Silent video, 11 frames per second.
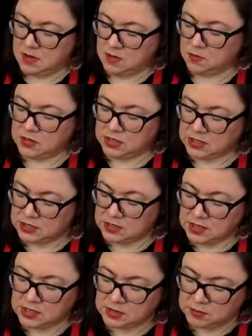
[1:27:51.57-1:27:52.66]
One thing that's
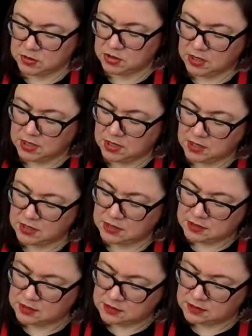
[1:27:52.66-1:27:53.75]
nice about the ink is
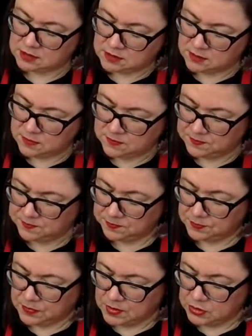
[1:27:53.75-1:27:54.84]
it's
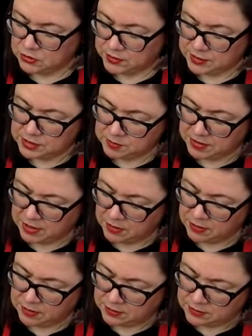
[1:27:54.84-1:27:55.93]

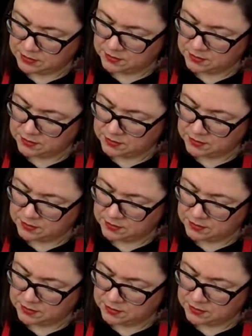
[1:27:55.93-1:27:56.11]
transparent.